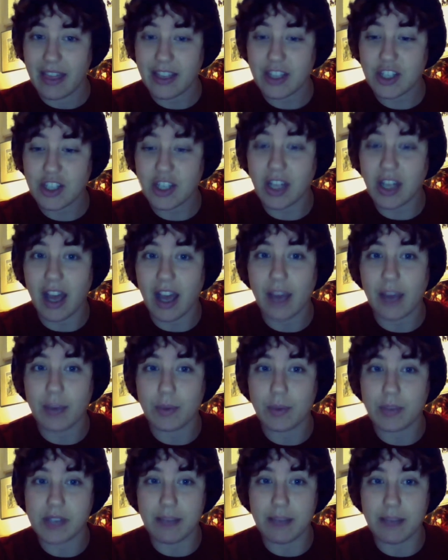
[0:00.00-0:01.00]
that July
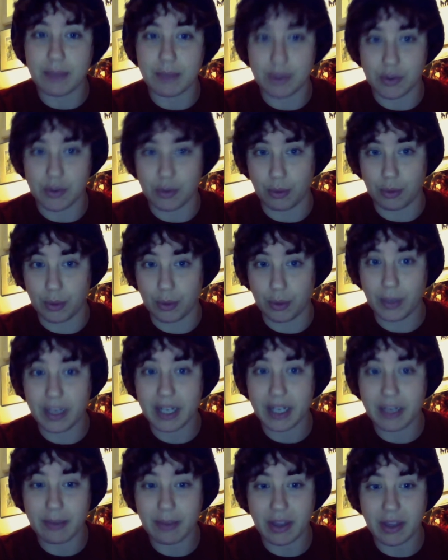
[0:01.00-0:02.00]
was a miserable
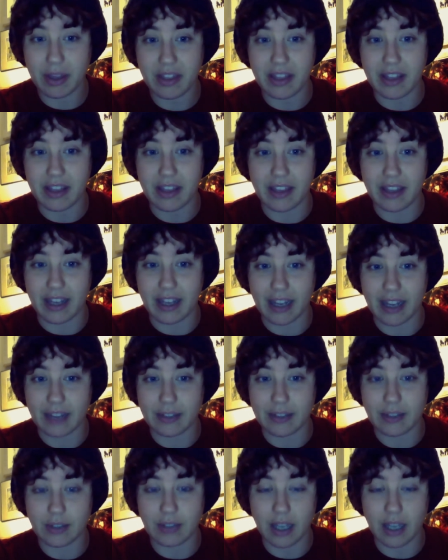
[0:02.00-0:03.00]
reading month and that
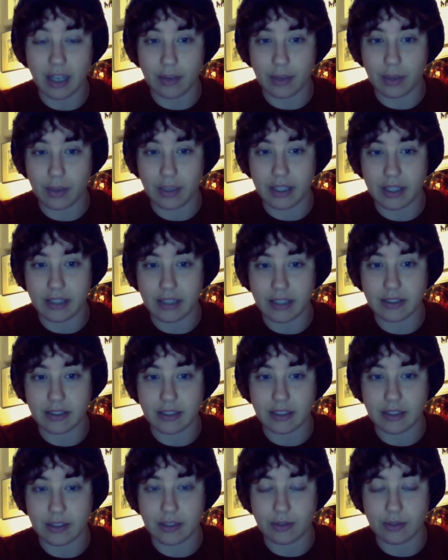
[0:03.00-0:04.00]
I really
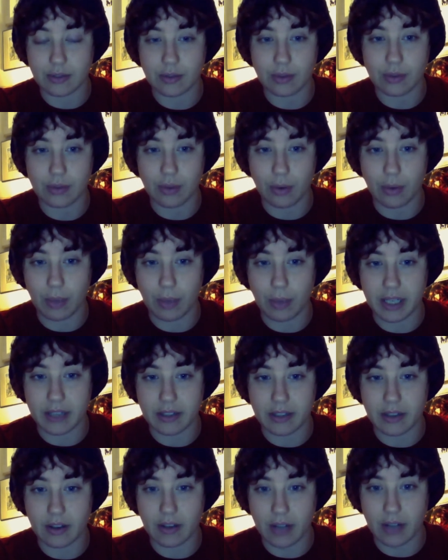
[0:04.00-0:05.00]
didn't
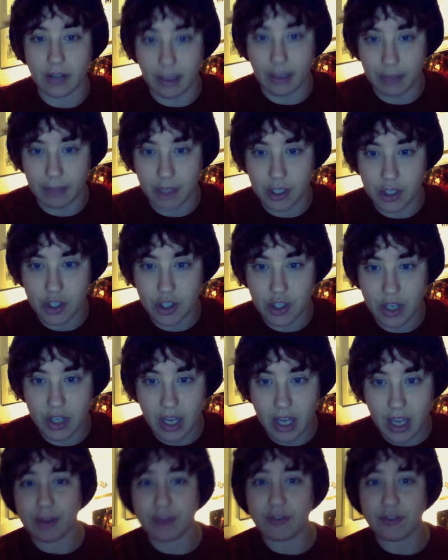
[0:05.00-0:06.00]
read all that much.
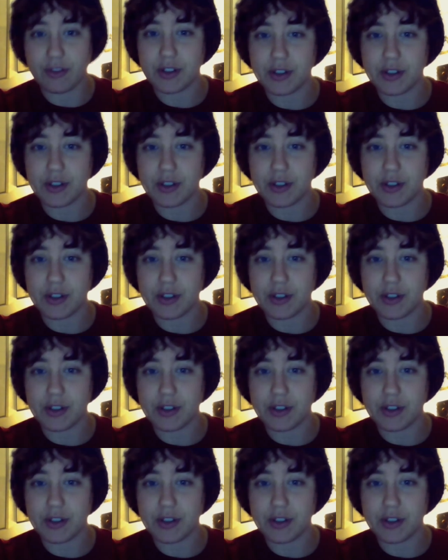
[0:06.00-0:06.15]
But the